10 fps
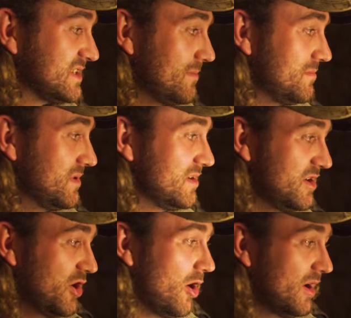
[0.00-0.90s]
some
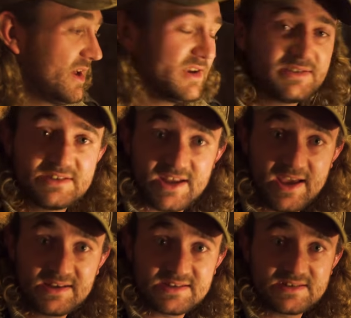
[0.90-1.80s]
Nyala
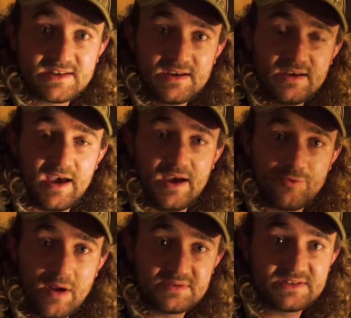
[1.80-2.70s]
steaks, uh,
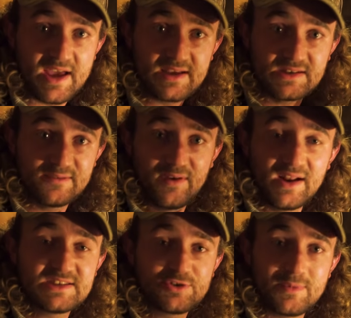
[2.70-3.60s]
rump steaks and
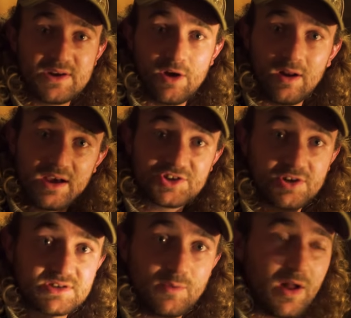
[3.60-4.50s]
fillets from a Nyala I
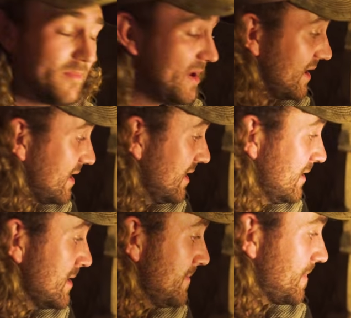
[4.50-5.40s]
shot a while back.
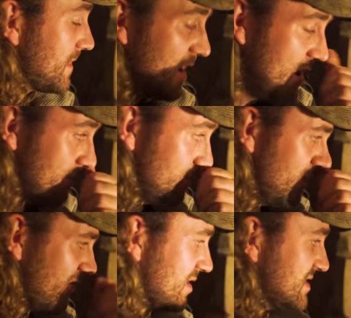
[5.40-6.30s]
Um,
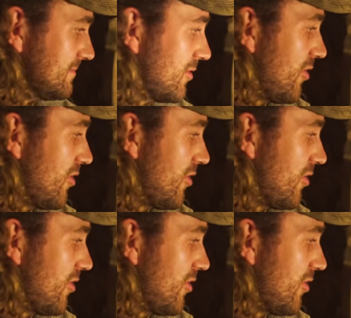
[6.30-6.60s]
we've got some